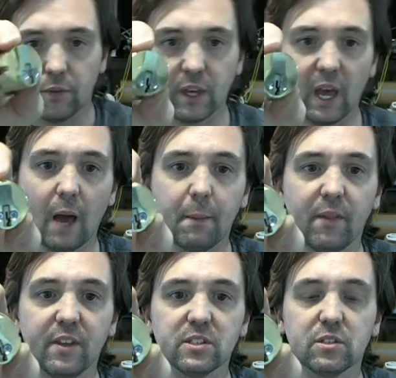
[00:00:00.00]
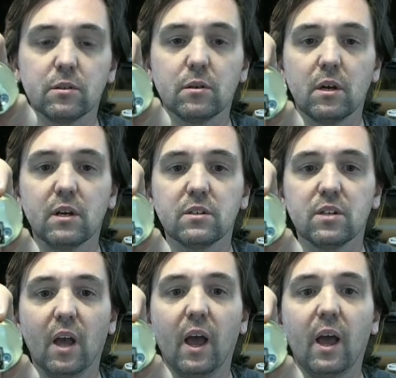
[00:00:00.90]
The cam on this
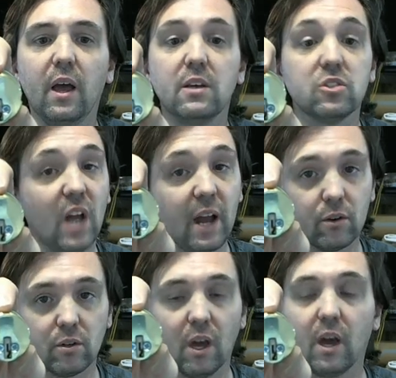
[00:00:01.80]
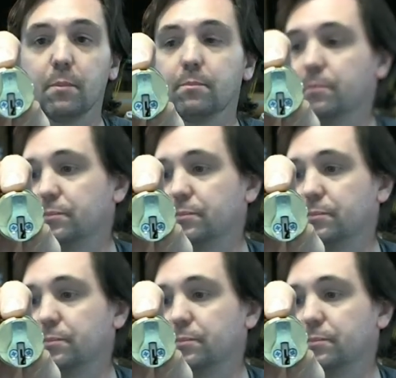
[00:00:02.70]
is a standard cam.